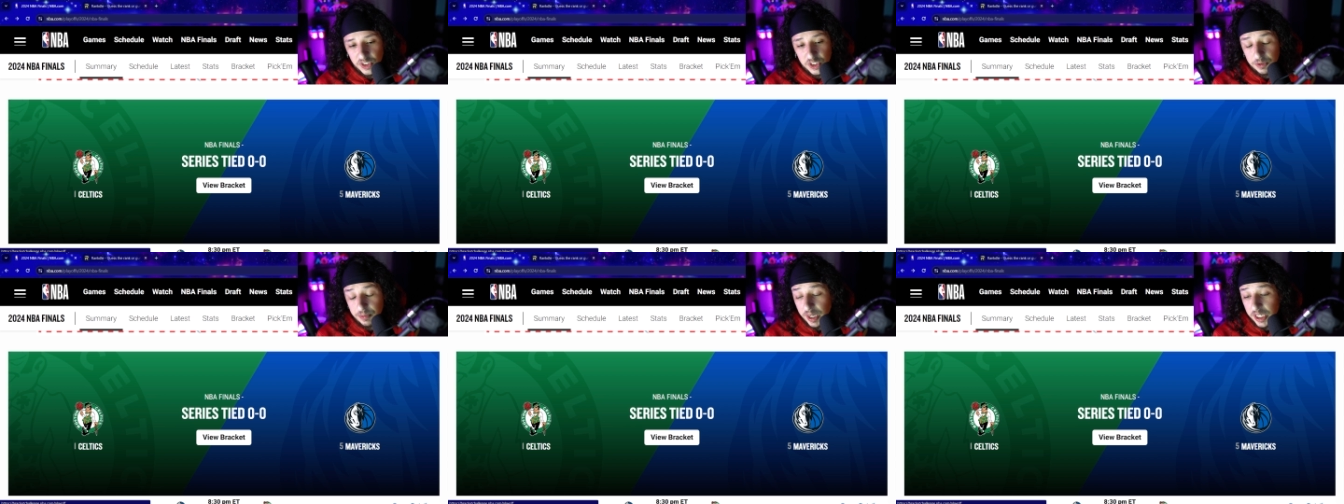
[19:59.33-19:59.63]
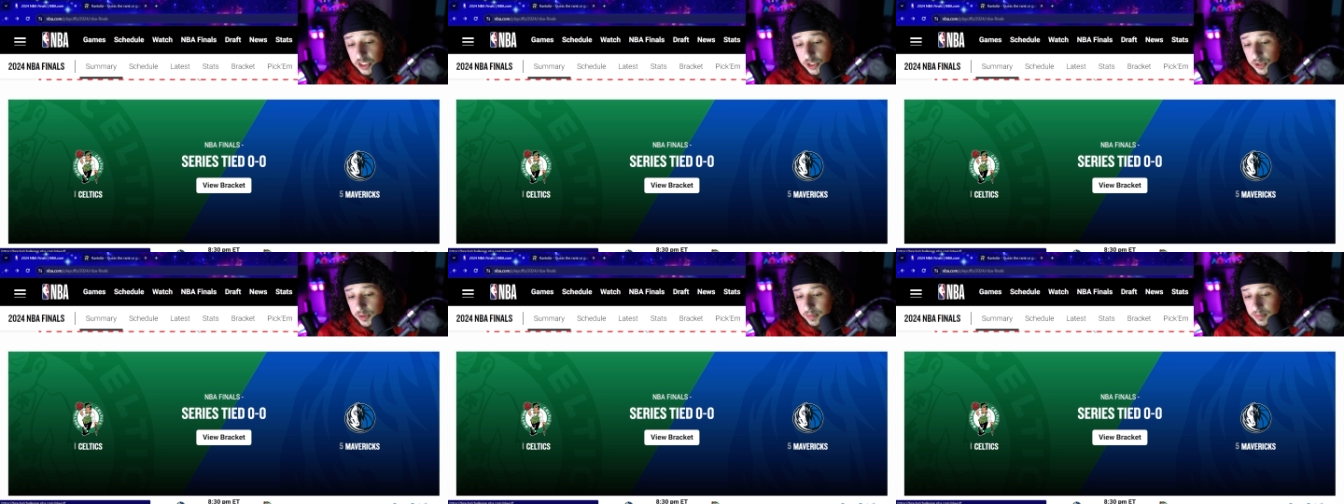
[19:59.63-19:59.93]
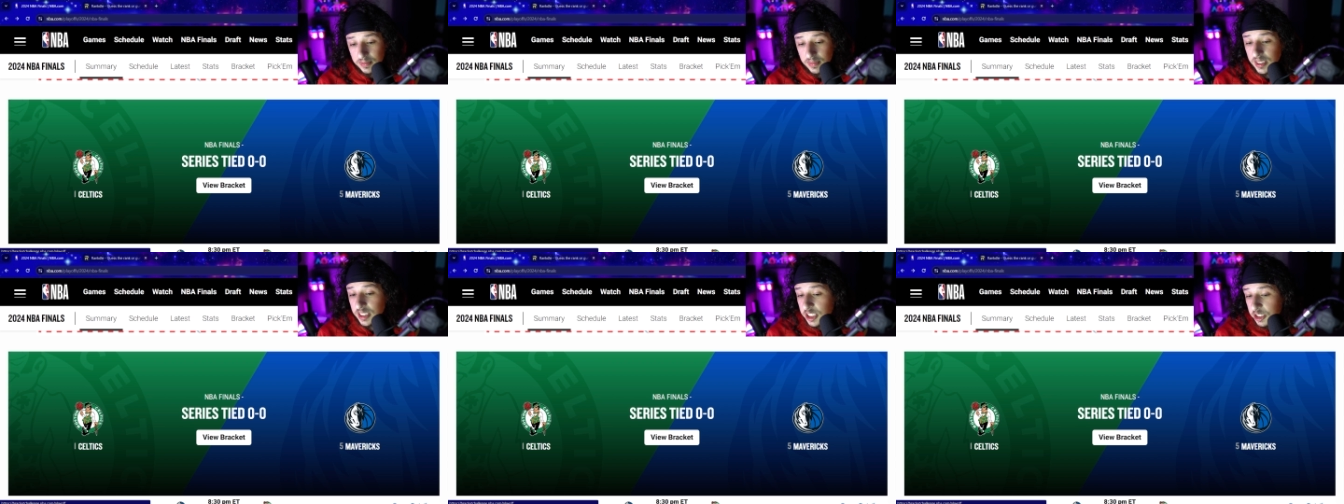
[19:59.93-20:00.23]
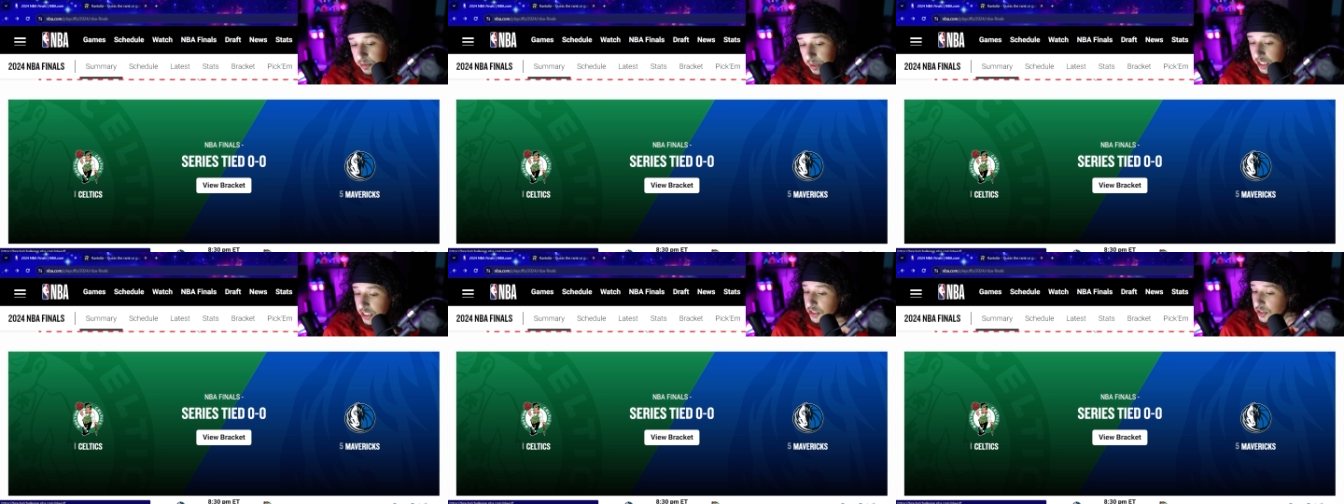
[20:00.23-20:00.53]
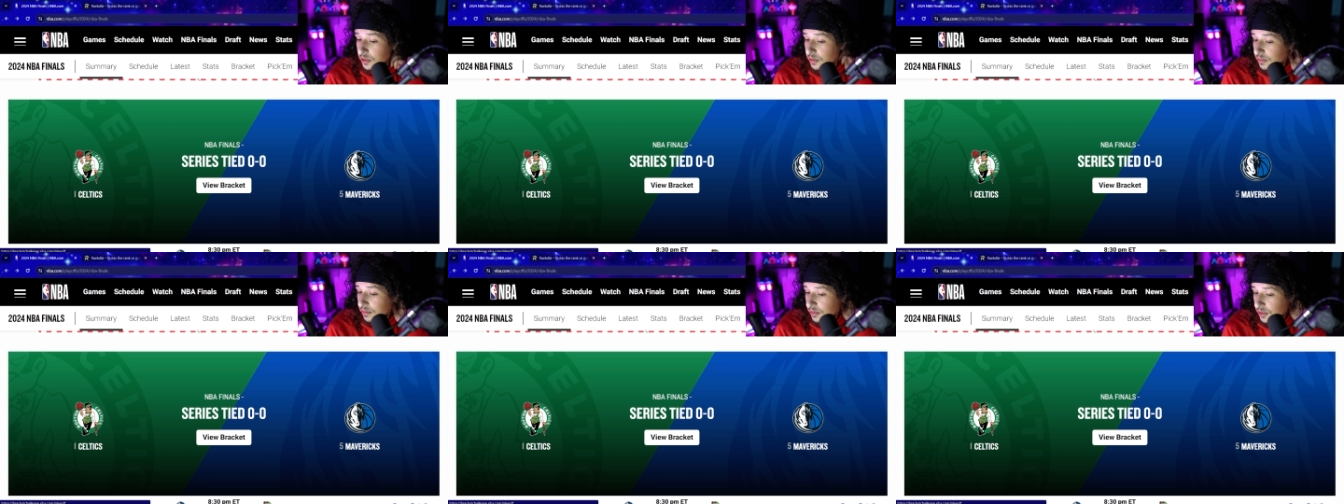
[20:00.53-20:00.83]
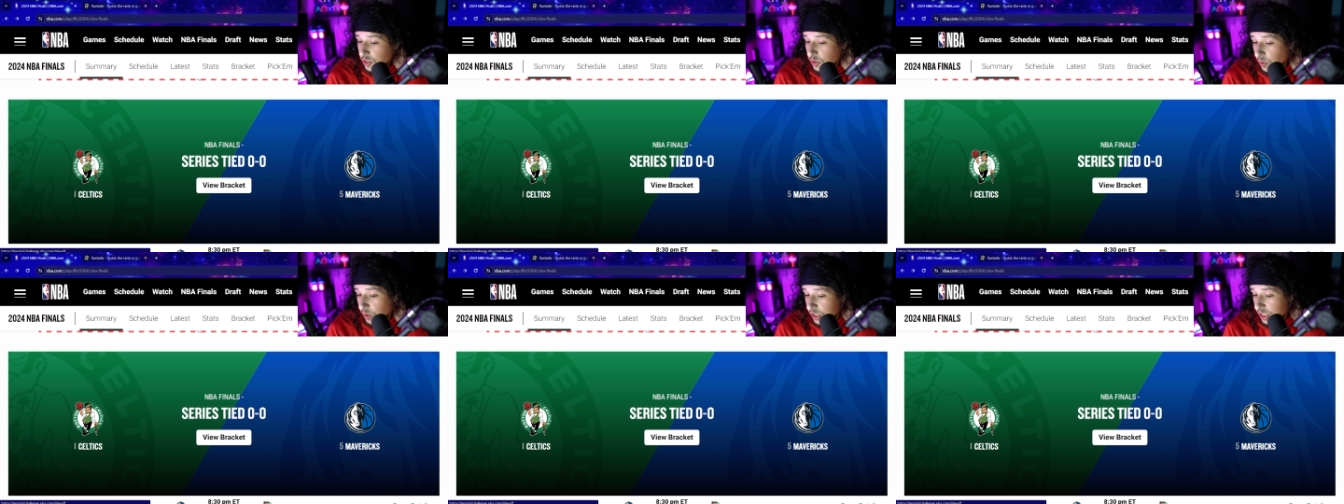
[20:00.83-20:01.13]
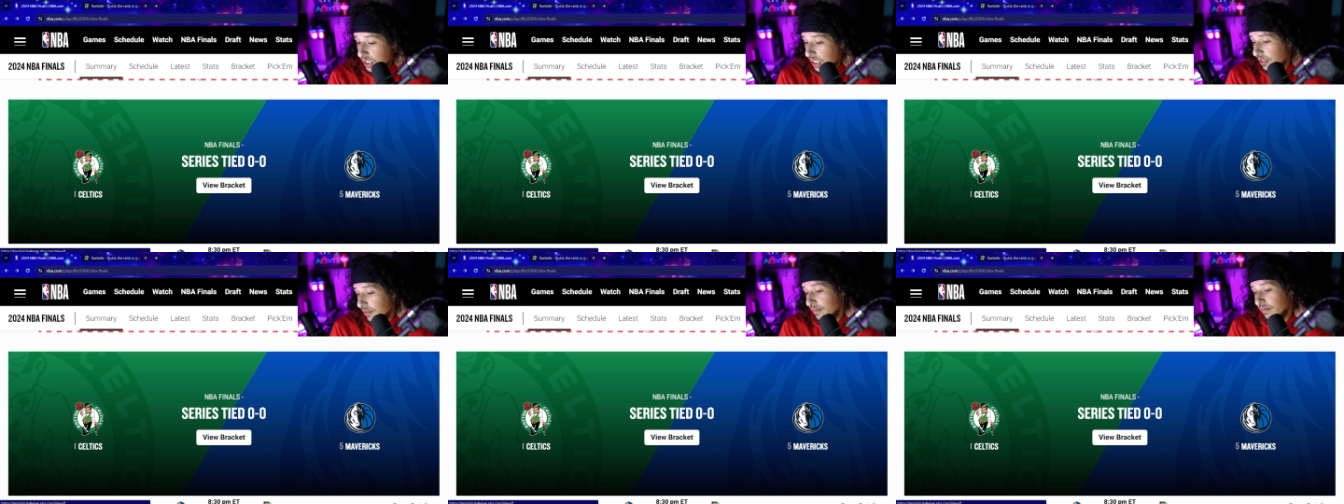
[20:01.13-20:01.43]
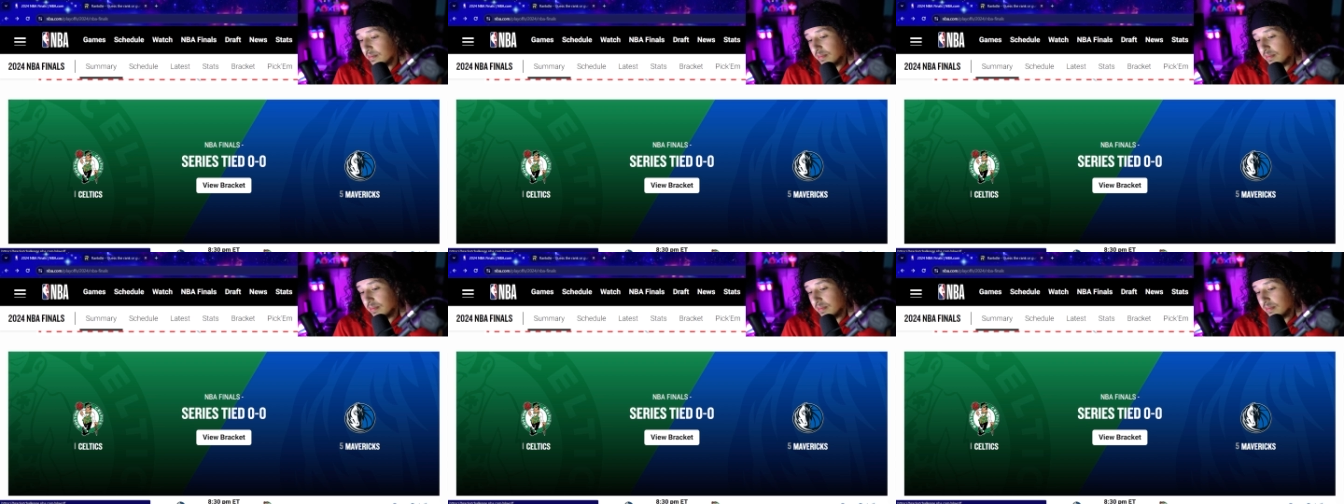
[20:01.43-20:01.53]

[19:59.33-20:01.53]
special. So we'll see.